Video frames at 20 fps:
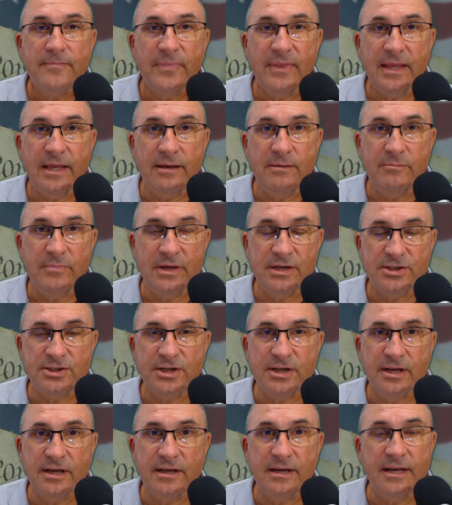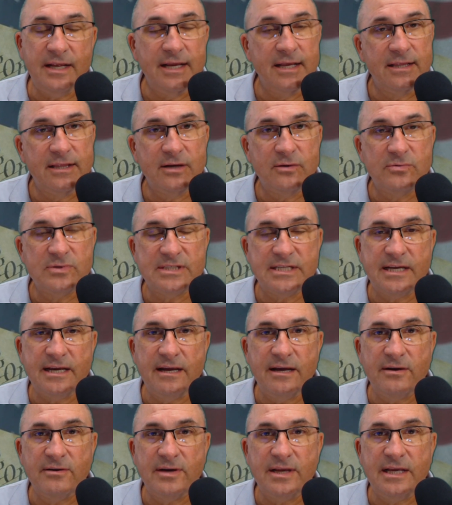in Michigan, and there was a
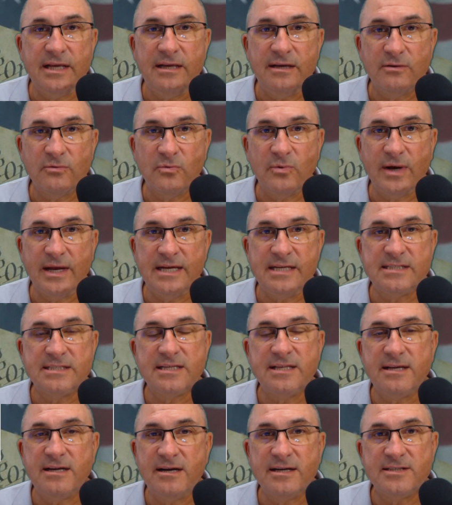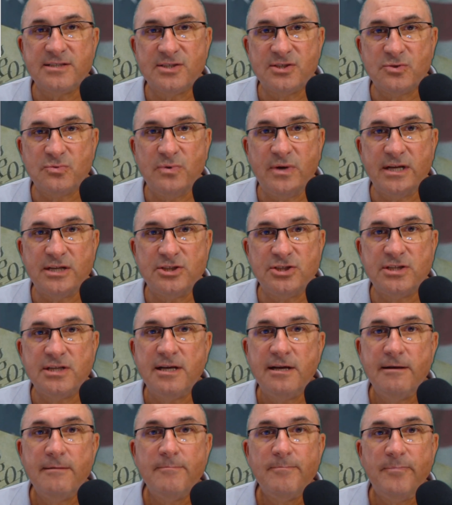county race that got switched.
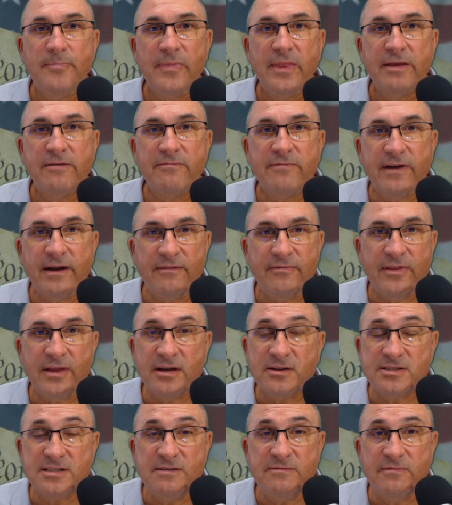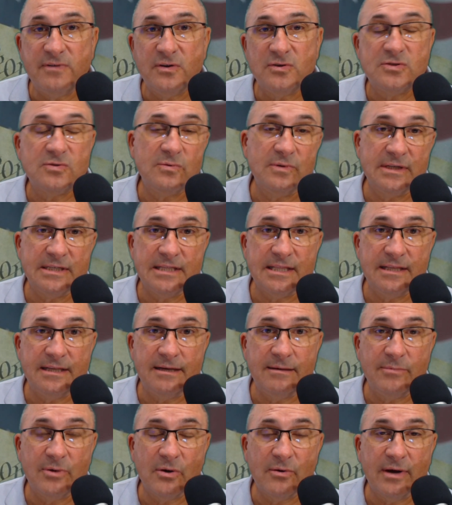5,000 votes went to the
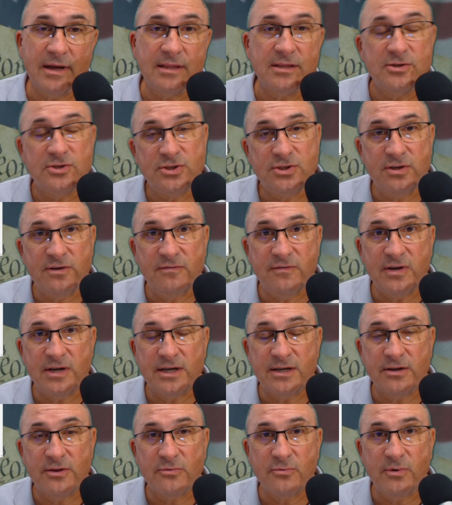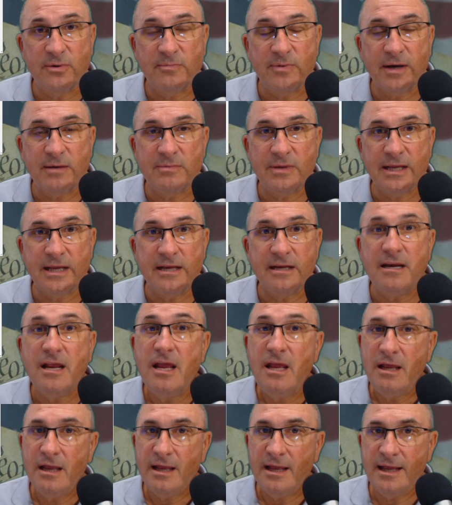Democrat that should have gone to the Republican,
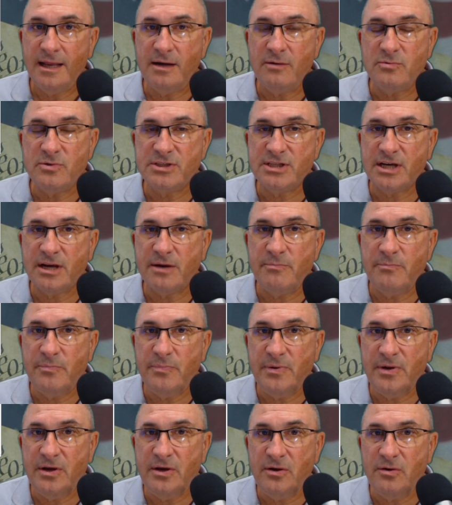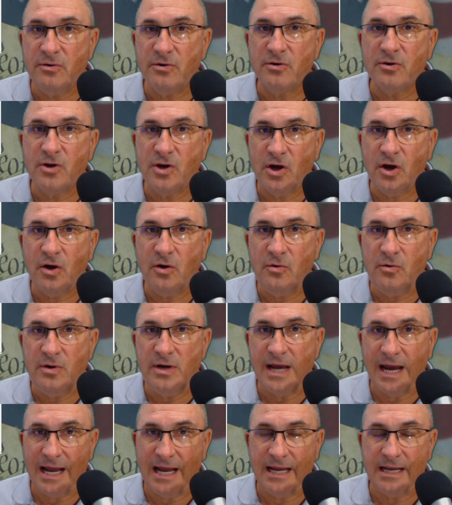and it was a computer
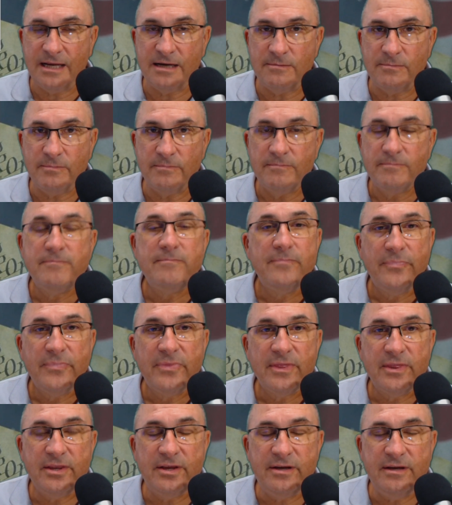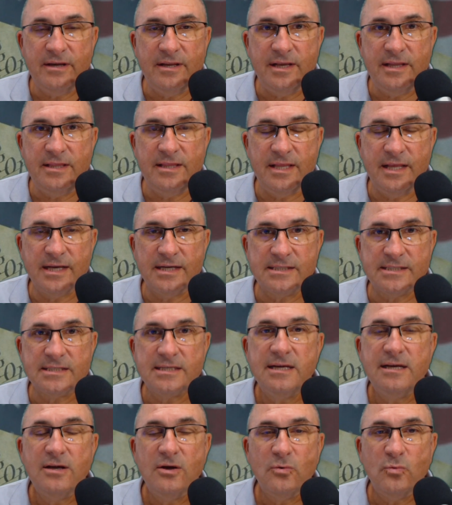code item that did this.
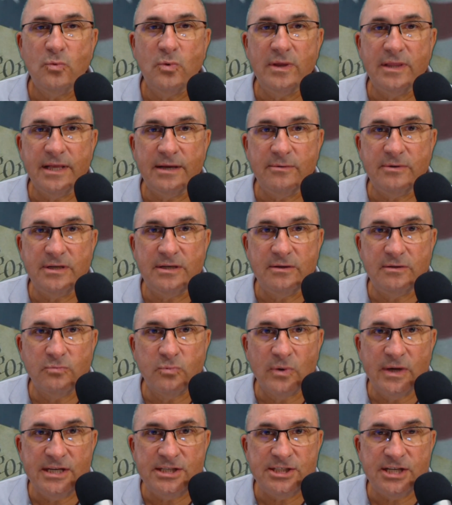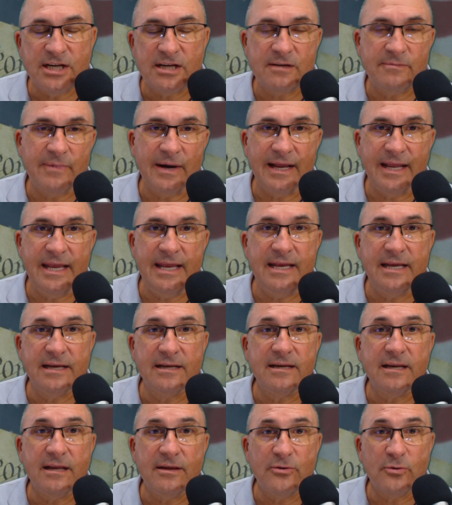When they rechecked by
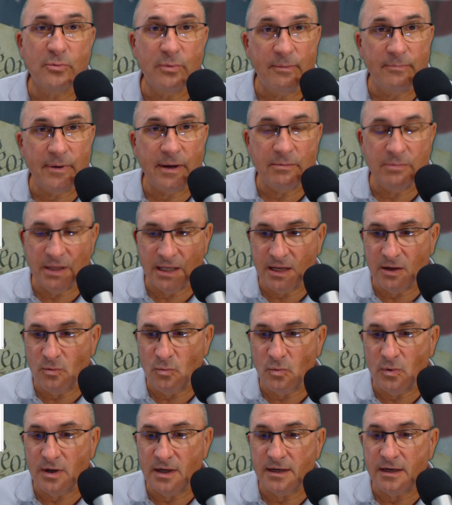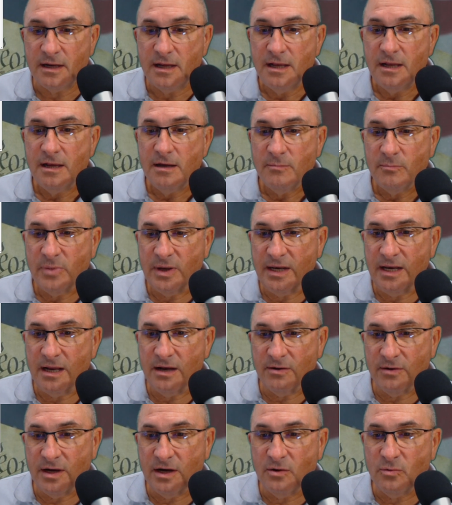hand, the Republican won. But
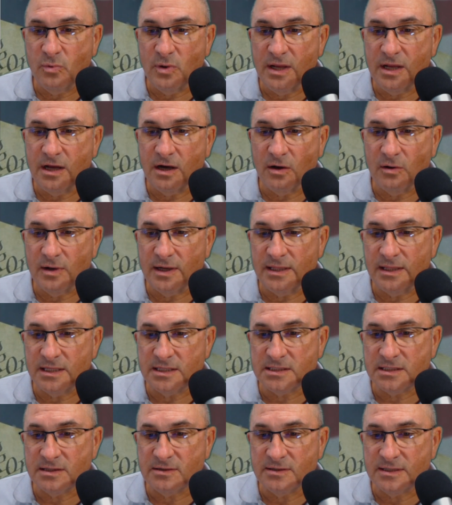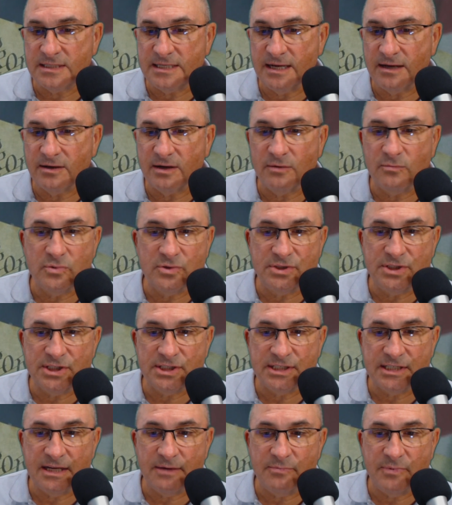now here we go, and let's look down, and we'll
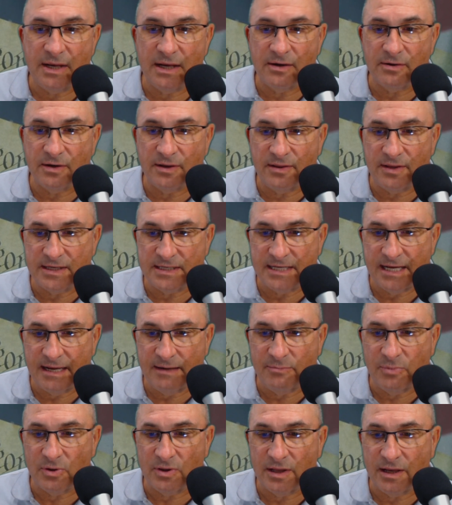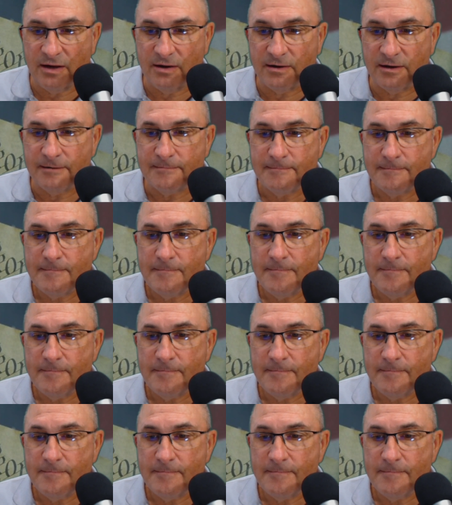just skip down to the table here.